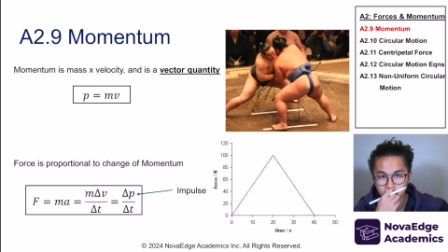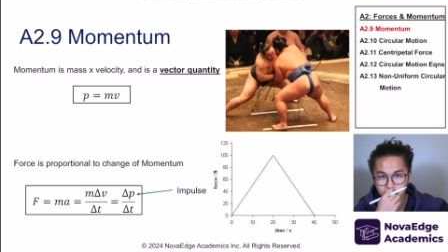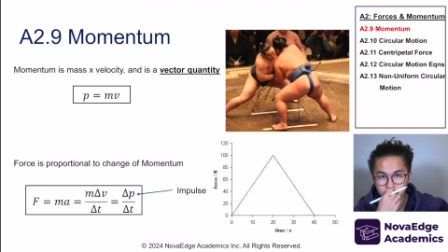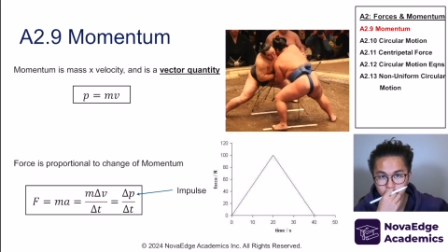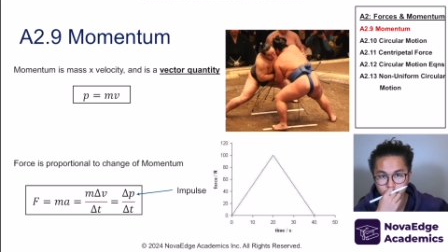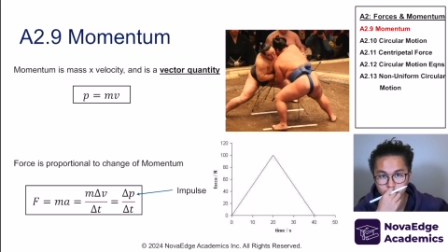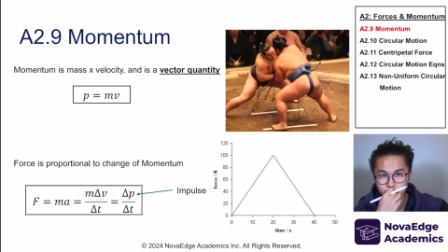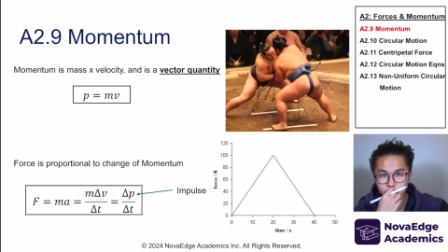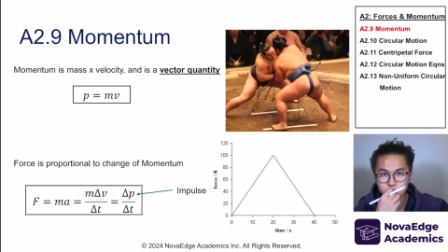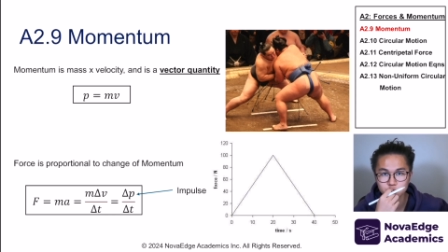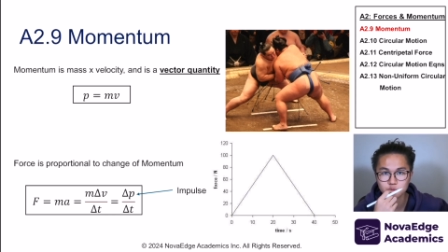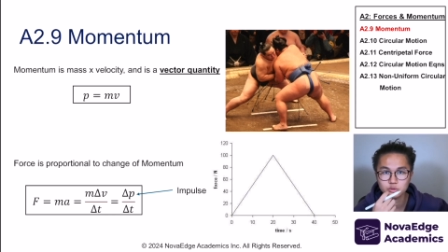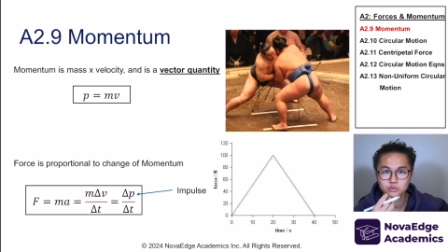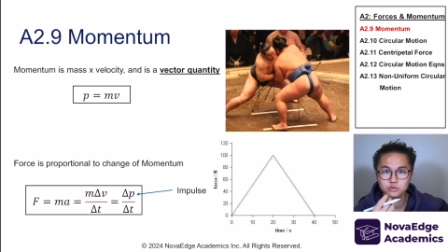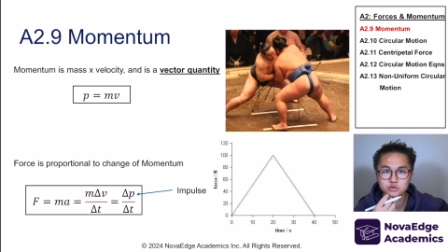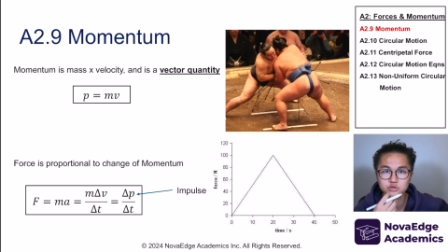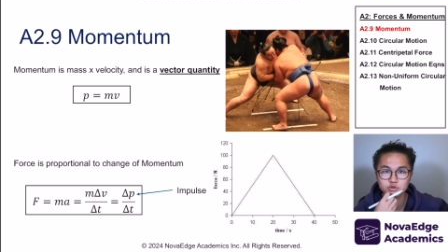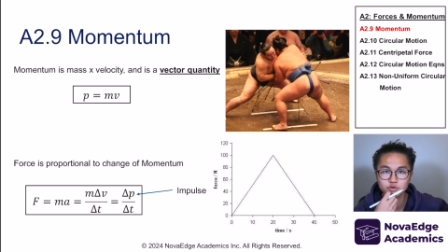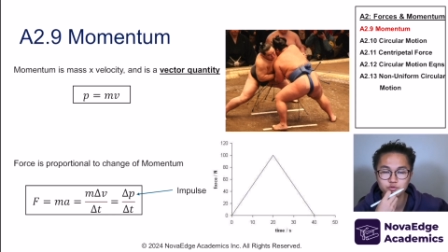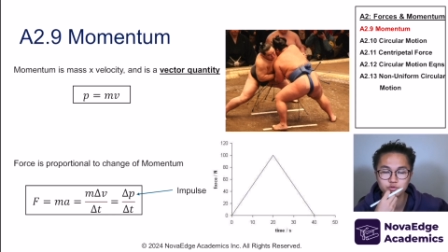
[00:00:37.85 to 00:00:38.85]
then which one
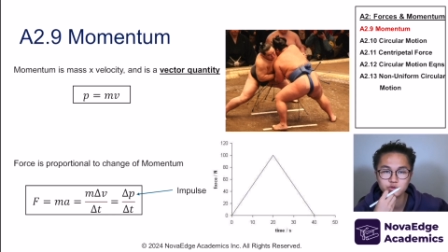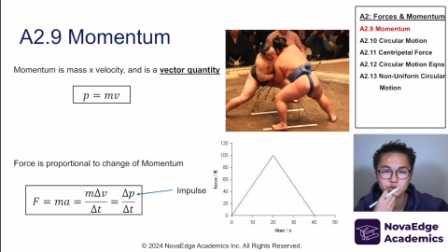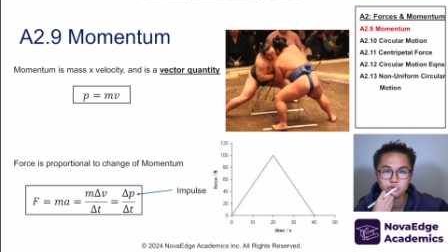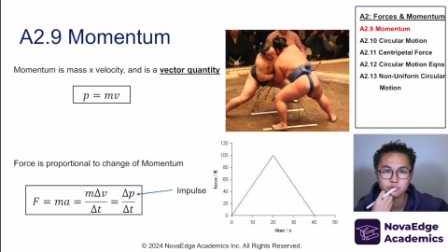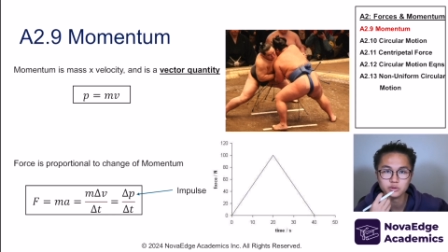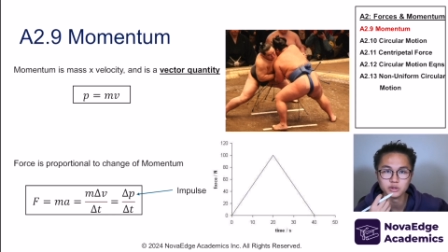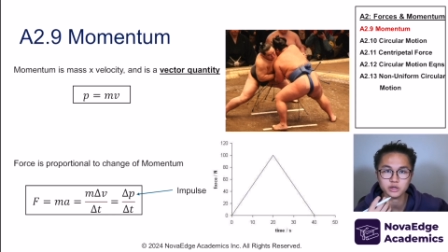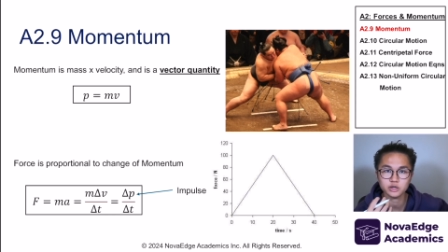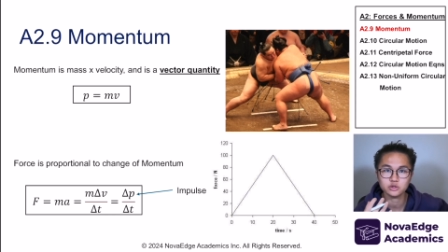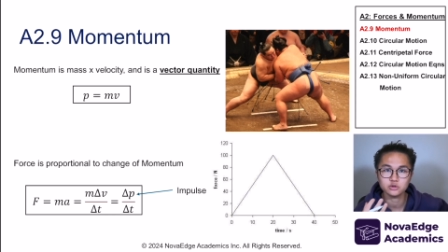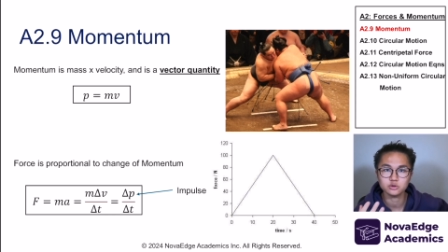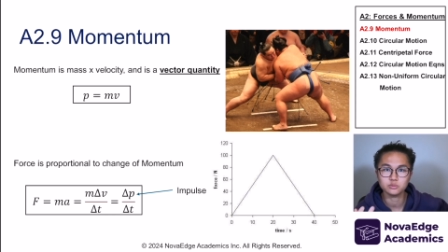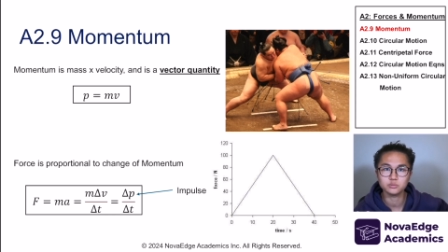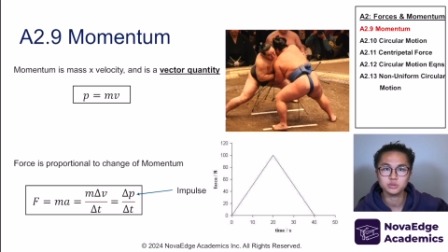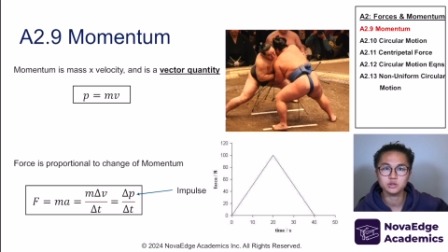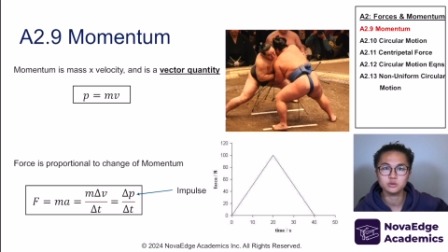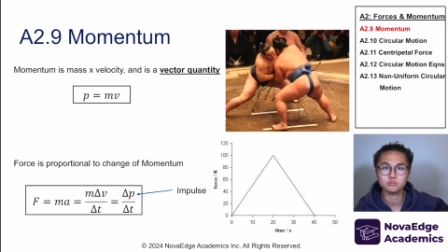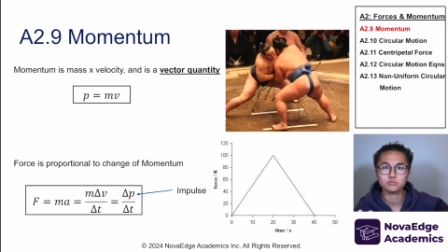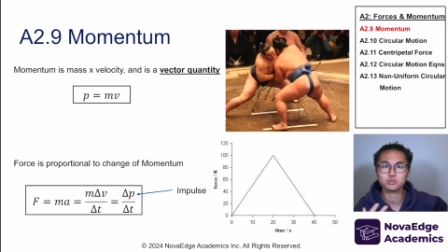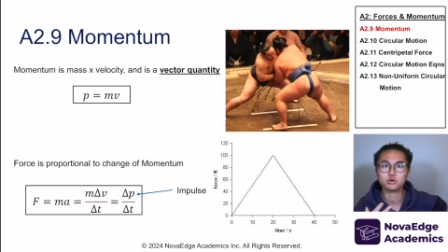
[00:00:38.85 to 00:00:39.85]
would you feel like you're
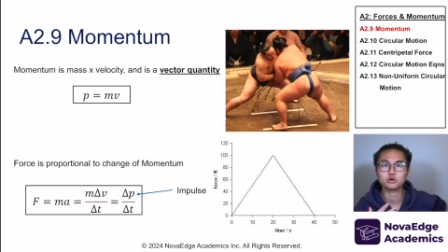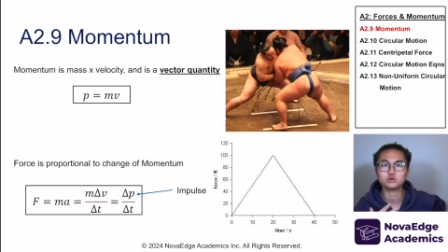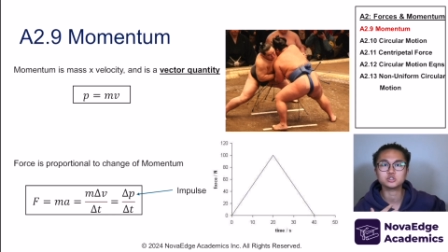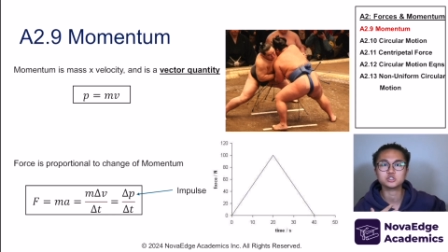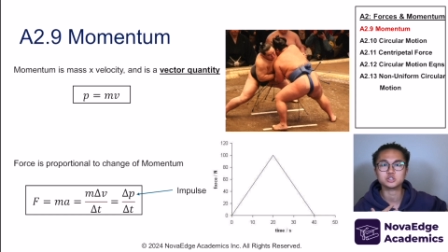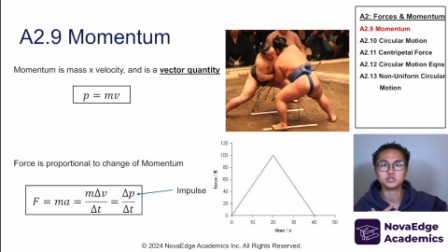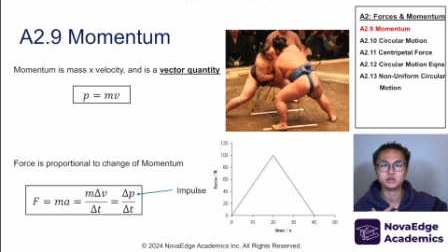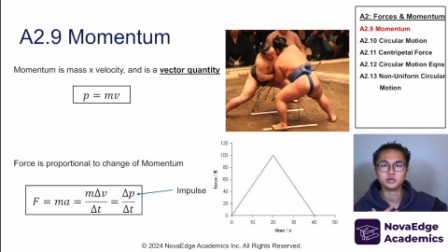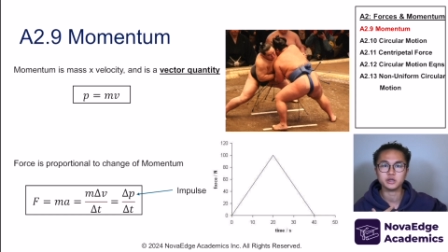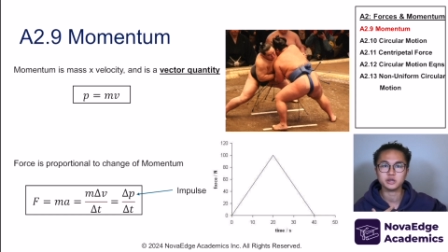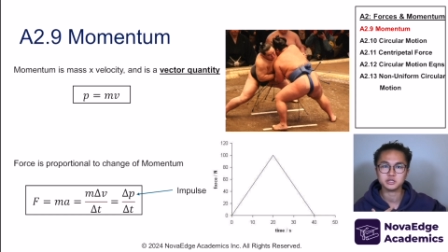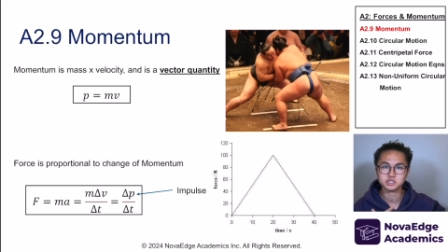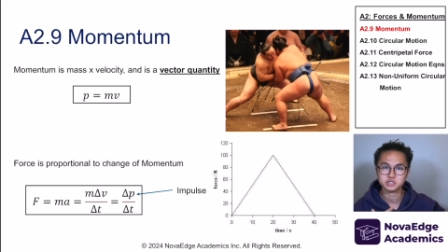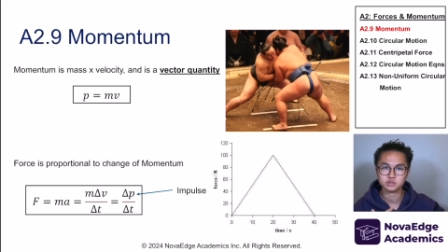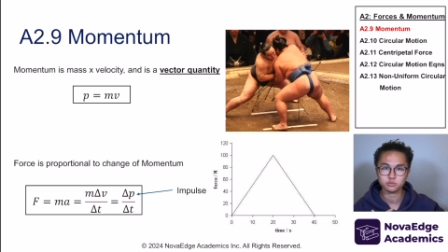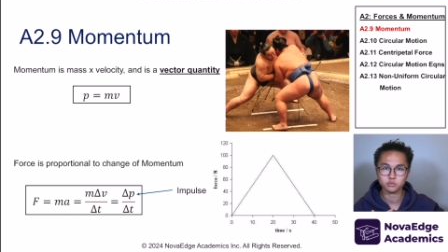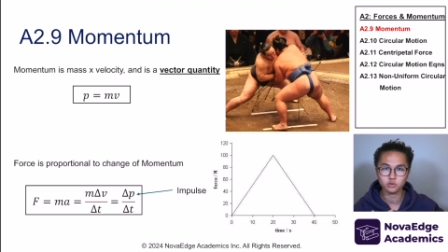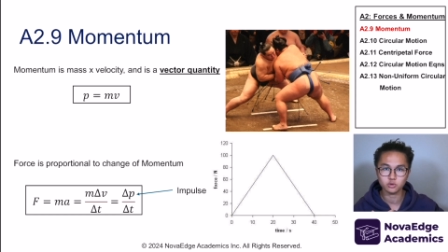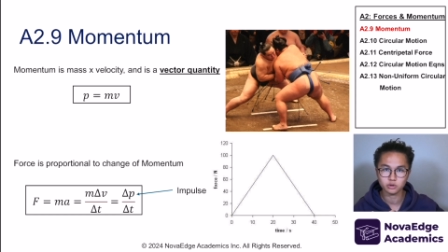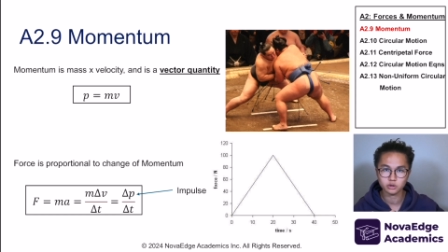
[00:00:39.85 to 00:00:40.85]
being pushed
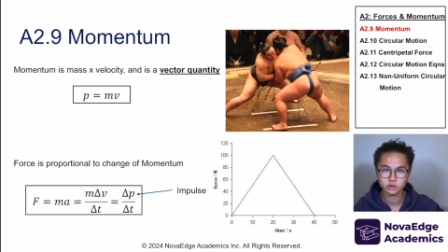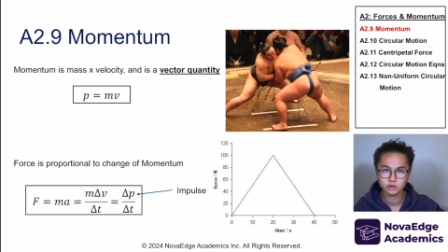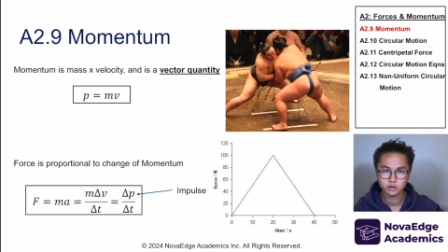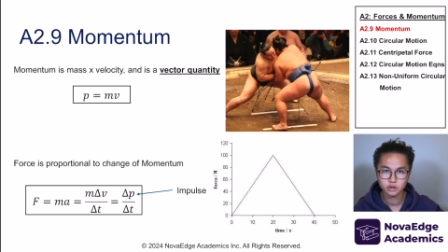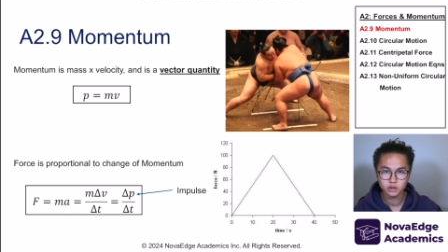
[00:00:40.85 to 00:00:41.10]
against more?